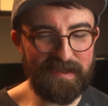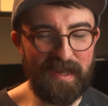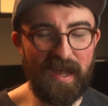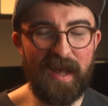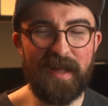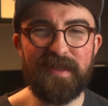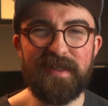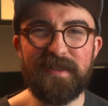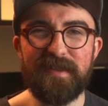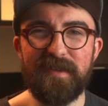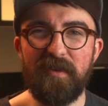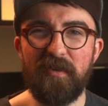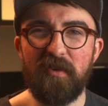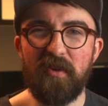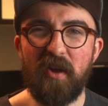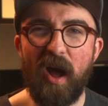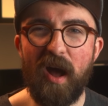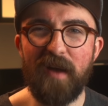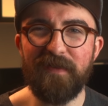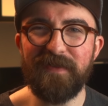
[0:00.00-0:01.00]
Uh, these little
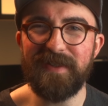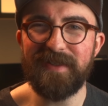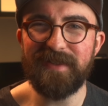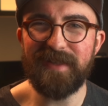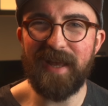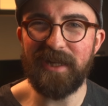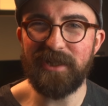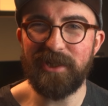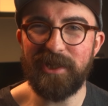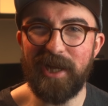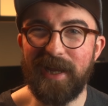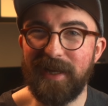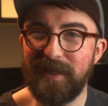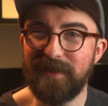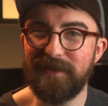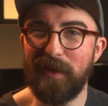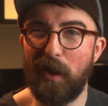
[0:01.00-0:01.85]
coffee sachets